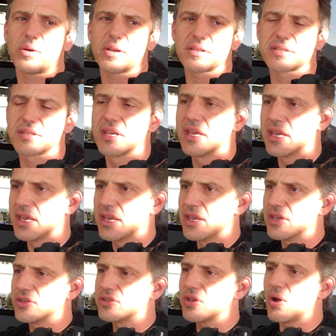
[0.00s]
So,
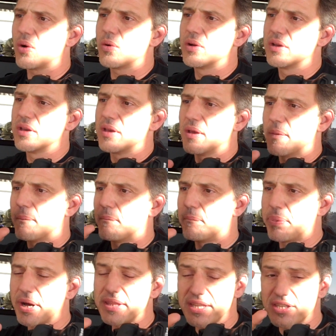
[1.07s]
but it's
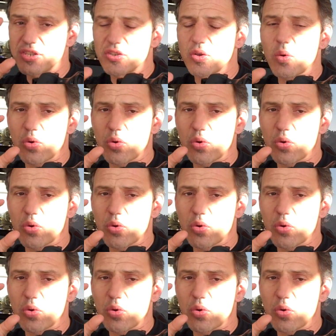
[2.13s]
so critical